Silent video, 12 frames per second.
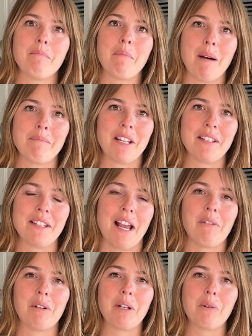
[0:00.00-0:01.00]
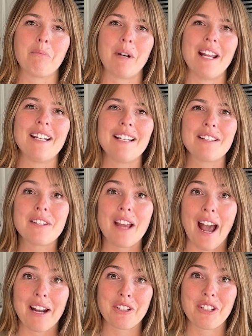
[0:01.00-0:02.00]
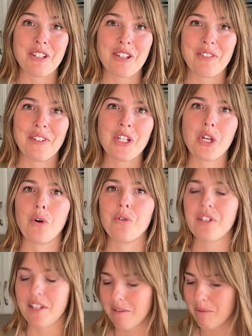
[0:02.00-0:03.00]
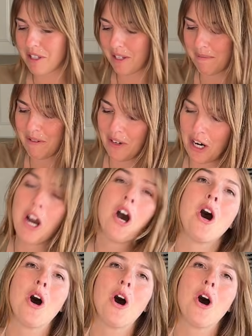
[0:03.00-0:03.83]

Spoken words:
pumpkin sourdough bread is to actually serve it toasted with some of our